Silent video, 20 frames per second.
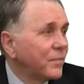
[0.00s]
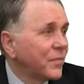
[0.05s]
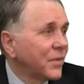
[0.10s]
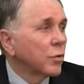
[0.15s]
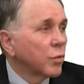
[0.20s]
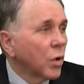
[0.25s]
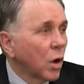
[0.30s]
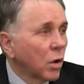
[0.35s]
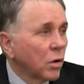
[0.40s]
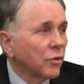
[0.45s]

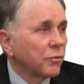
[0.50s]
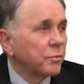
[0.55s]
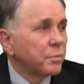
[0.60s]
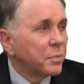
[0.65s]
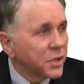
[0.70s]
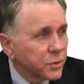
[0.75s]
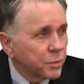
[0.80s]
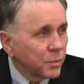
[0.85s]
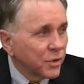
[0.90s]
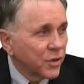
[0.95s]
the role of
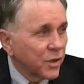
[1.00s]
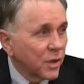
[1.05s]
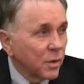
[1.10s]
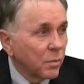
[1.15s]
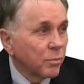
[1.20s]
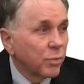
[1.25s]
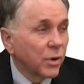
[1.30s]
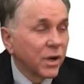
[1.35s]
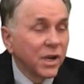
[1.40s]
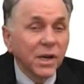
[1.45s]
bismuth
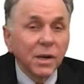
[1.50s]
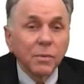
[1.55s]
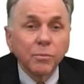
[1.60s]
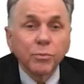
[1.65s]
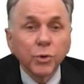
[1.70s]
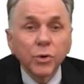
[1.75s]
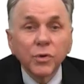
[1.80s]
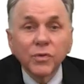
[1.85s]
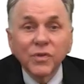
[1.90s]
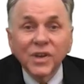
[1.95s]
in, in
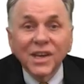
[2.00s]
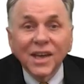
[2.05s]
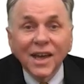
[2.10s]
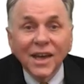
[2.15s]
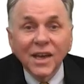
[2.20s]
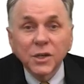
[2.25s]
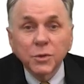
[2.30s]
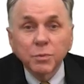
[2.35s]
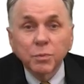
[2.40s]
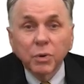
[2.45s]
improving
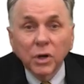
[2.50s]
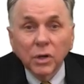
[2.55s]
H.